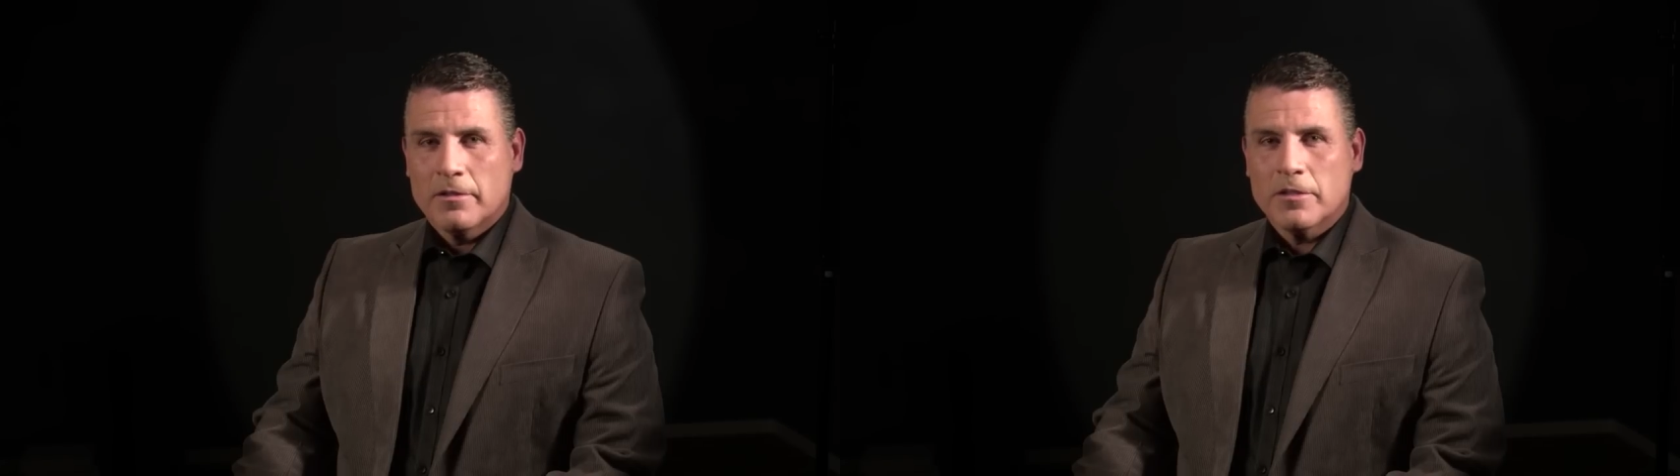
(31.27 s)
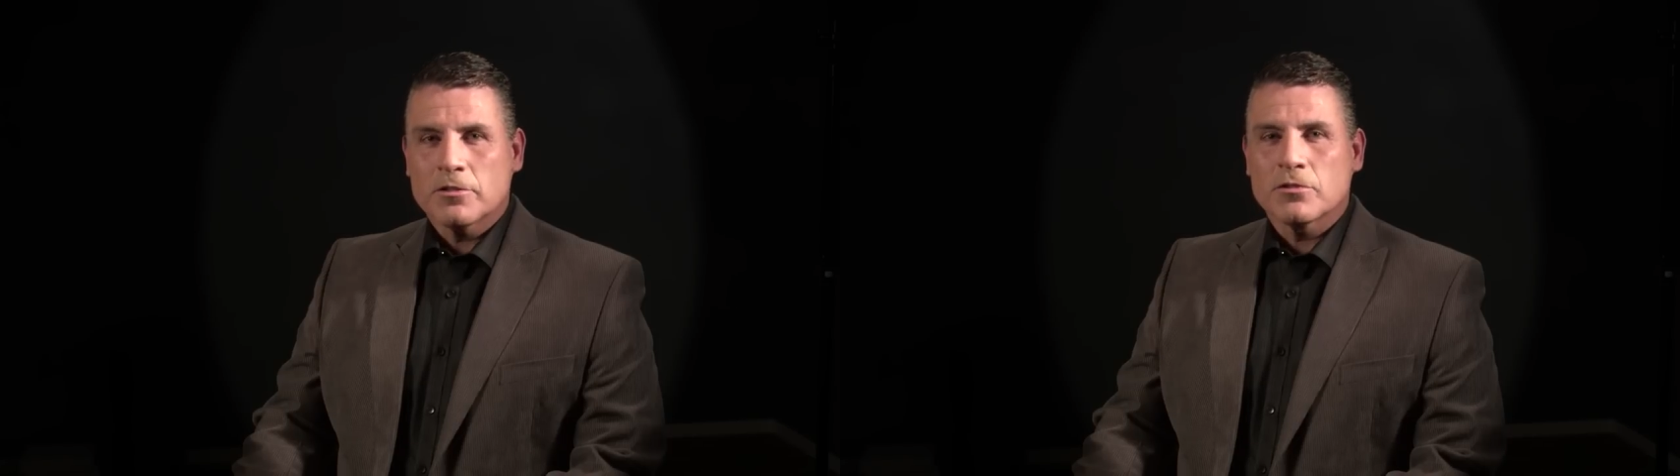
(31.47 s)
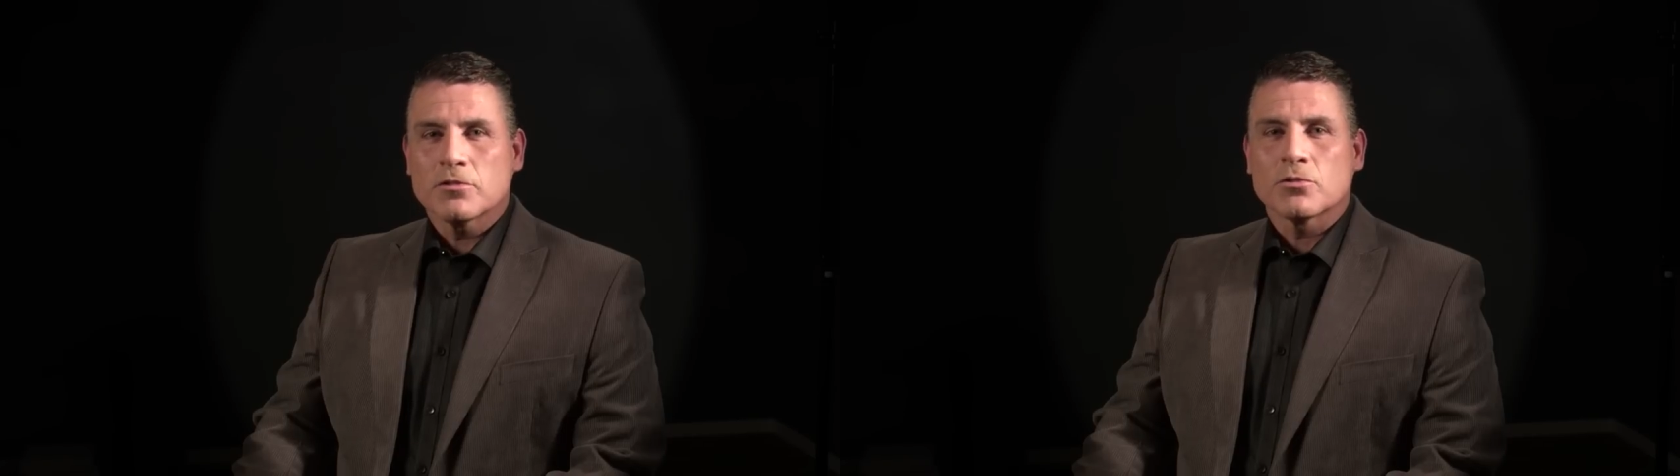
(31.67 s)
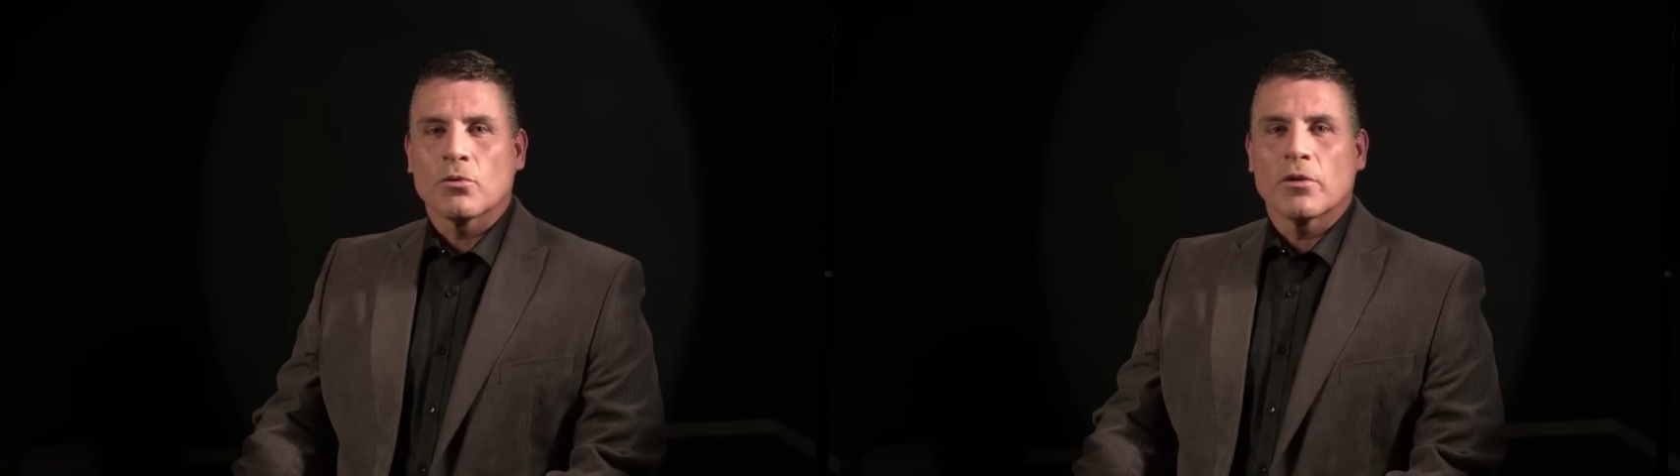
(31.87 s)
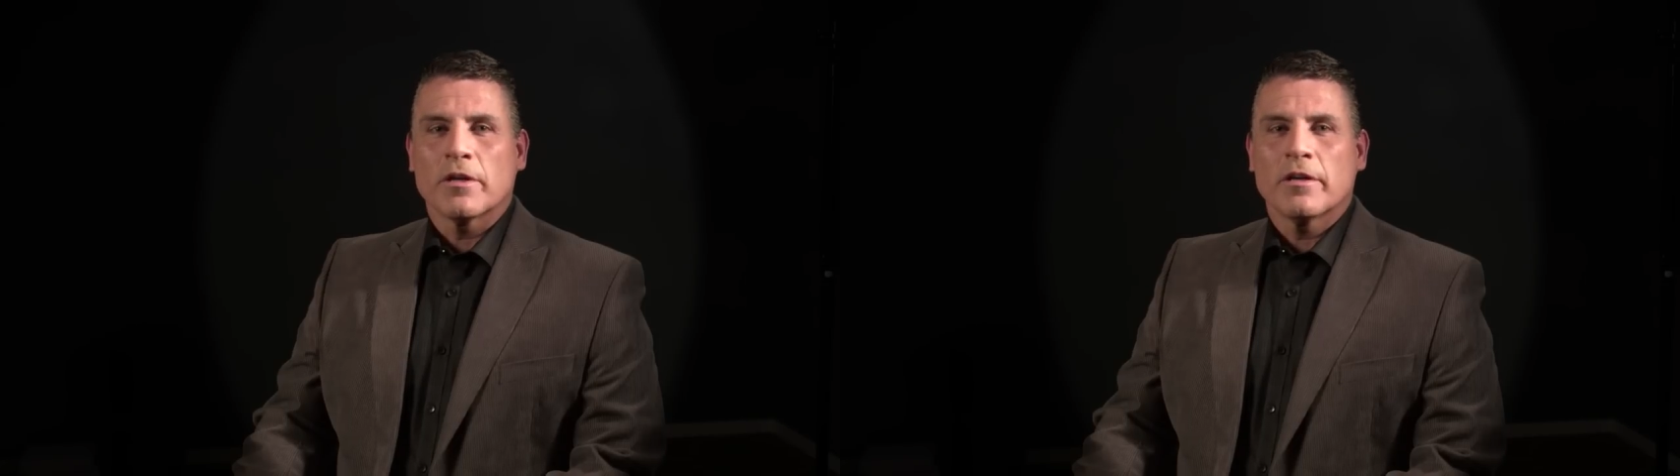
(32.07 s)
This is a
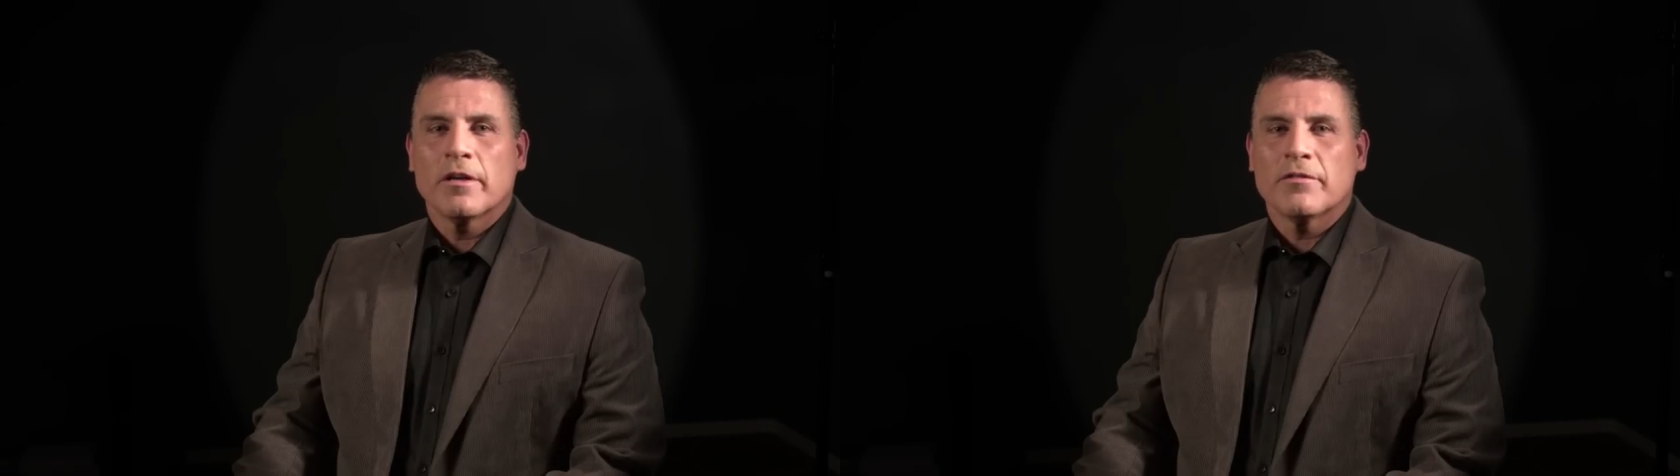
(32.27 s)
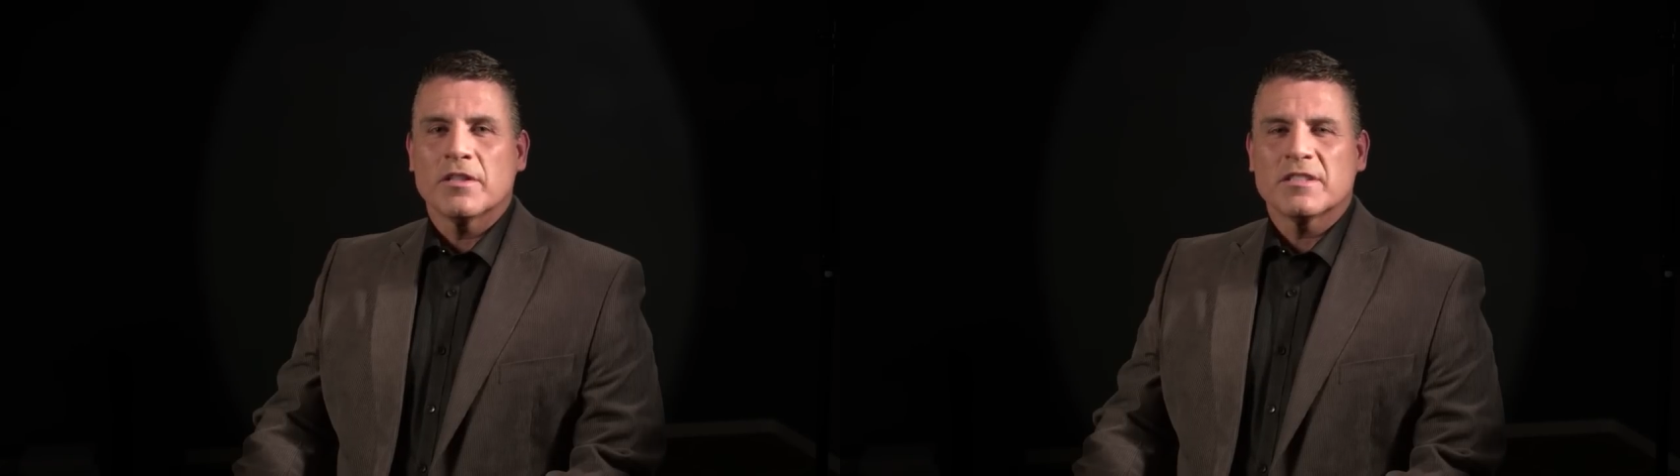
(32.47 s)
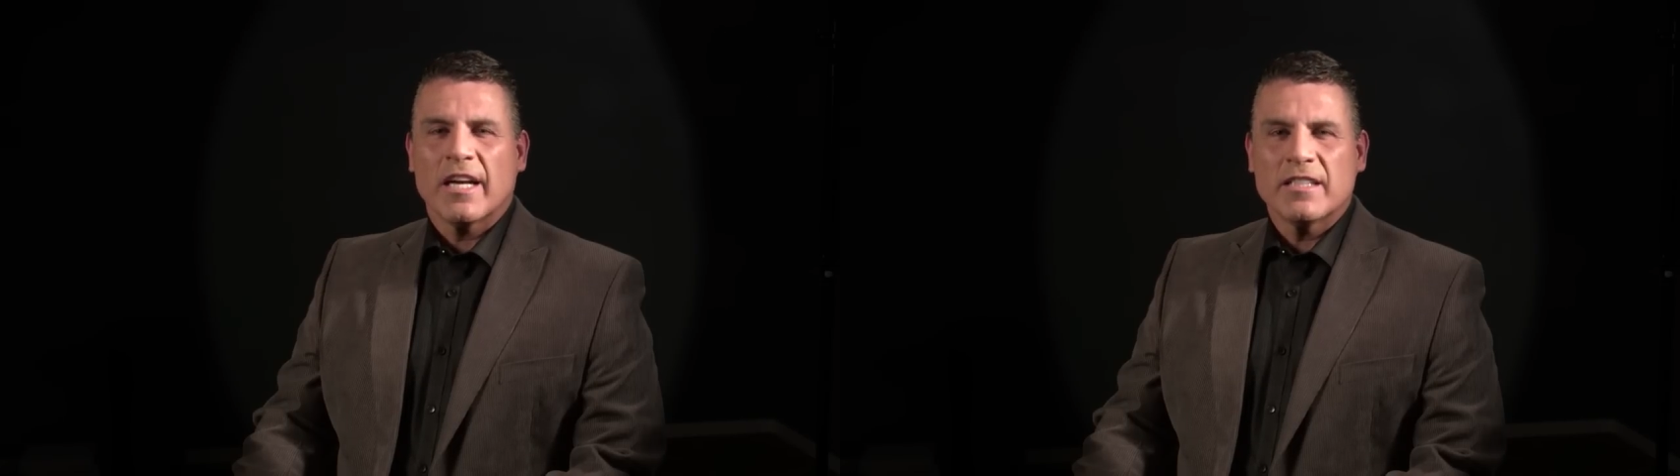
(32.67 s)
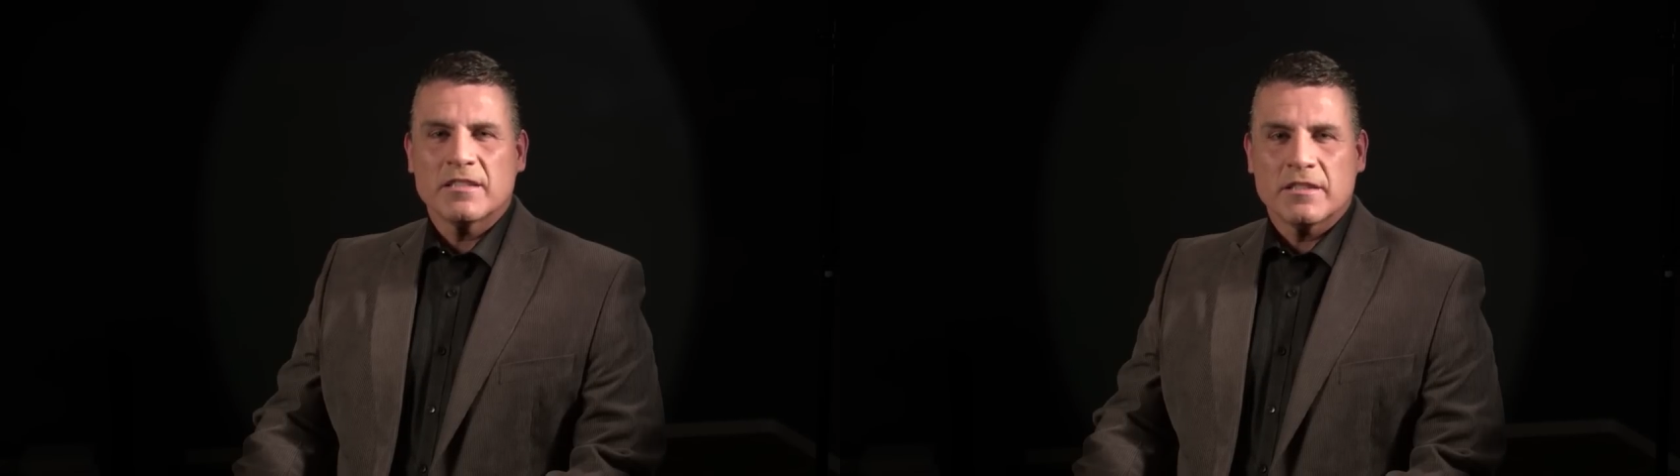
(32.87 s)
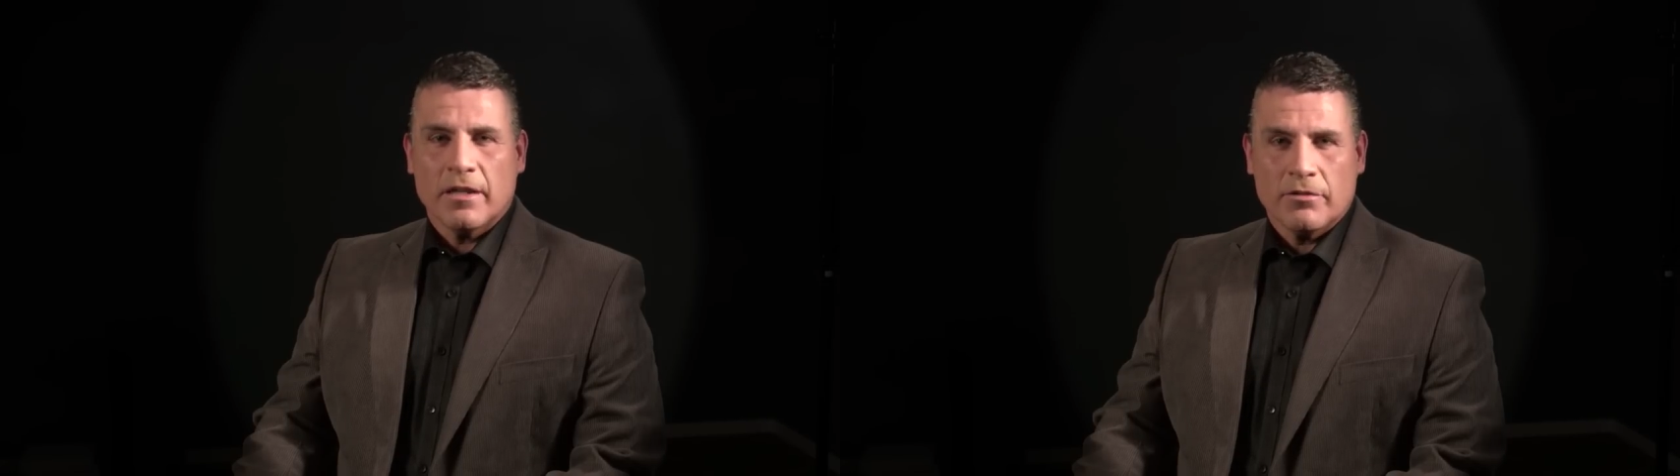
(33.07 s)
story of the
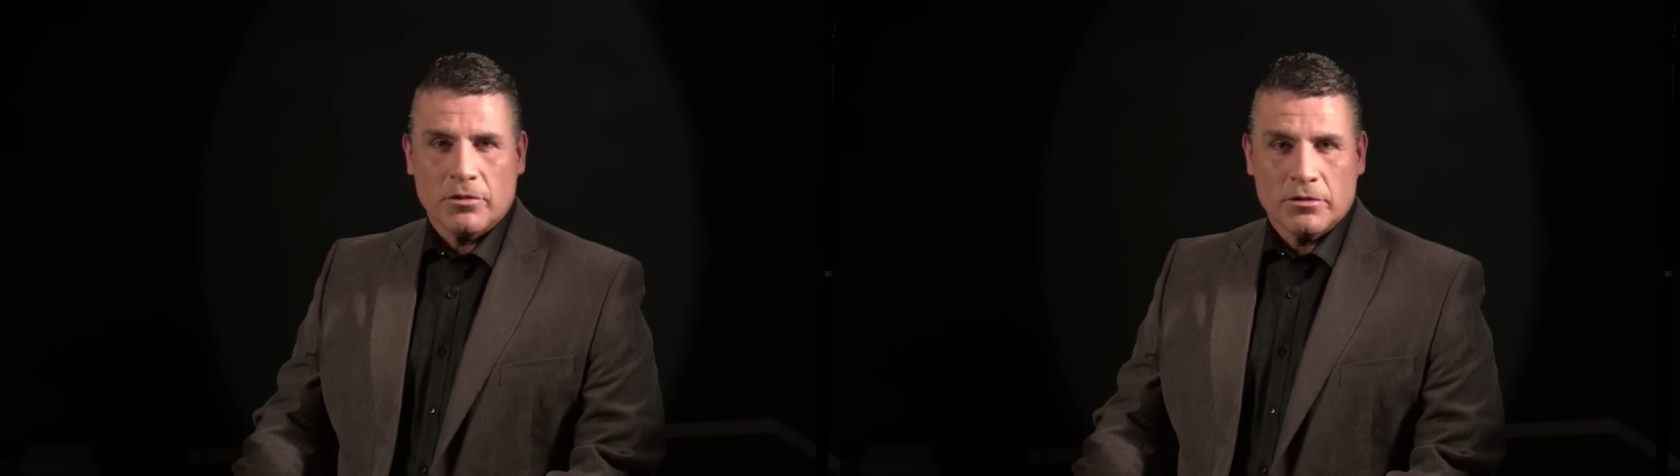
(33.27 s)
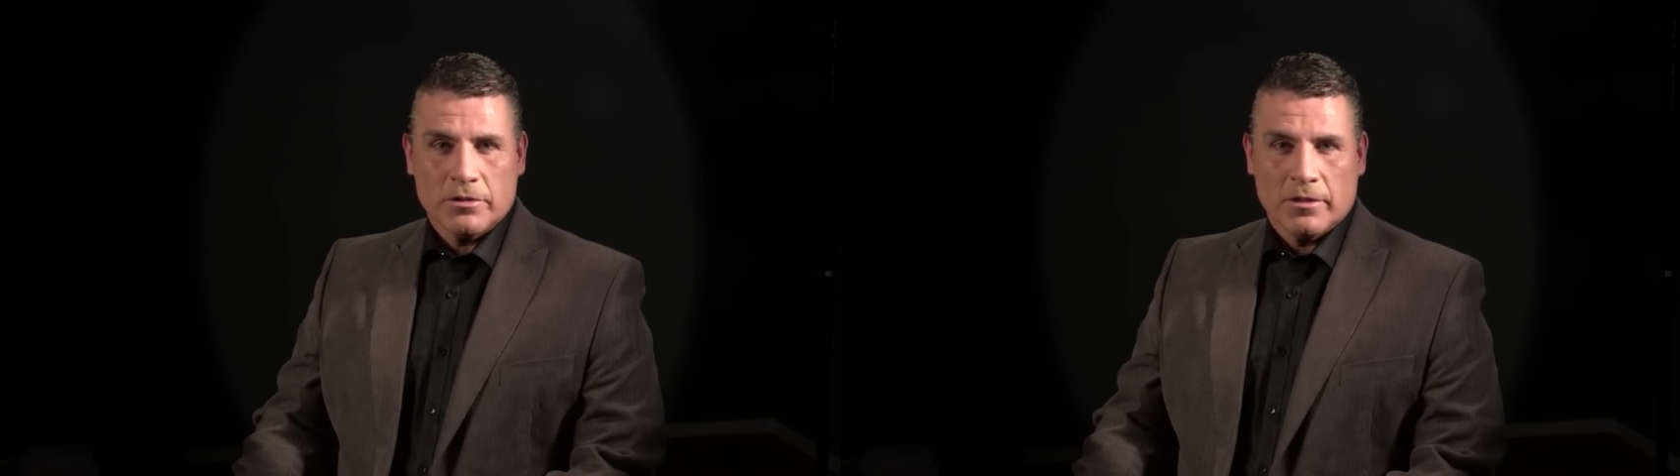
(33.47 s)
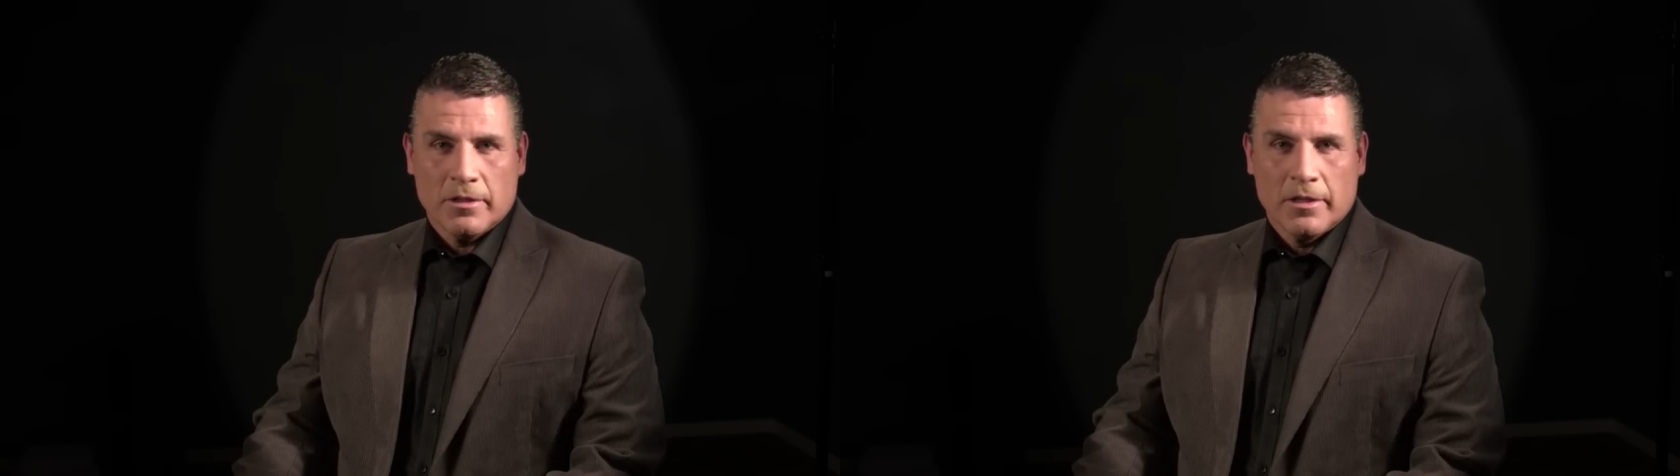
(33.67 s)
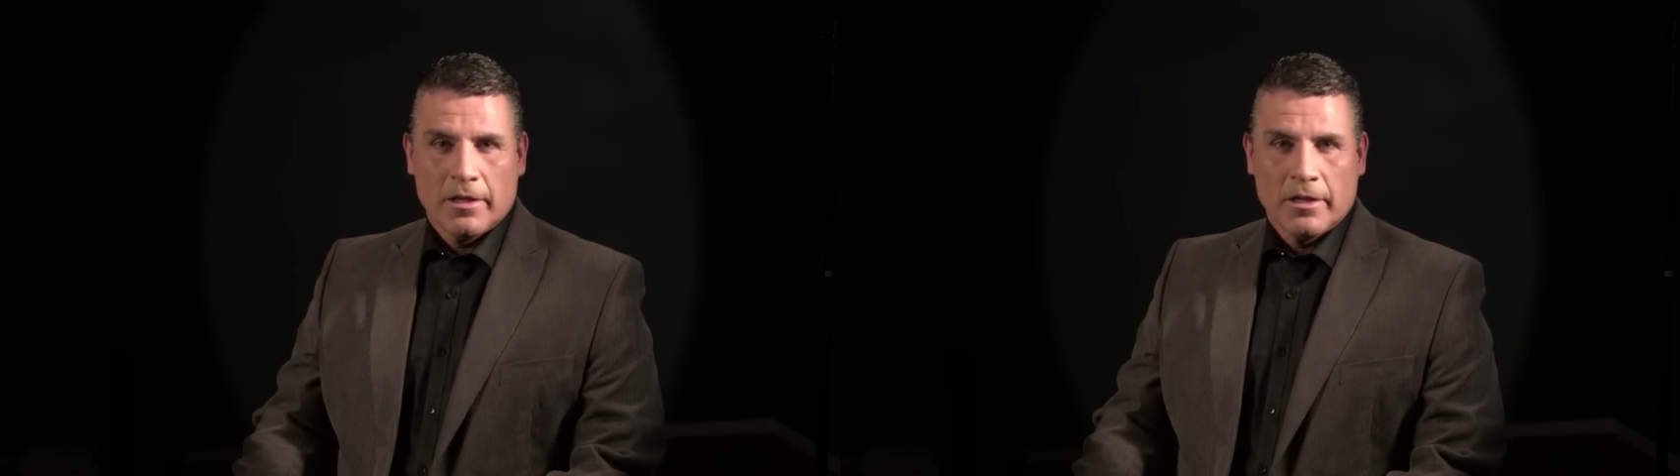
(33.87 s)
Titan's evolution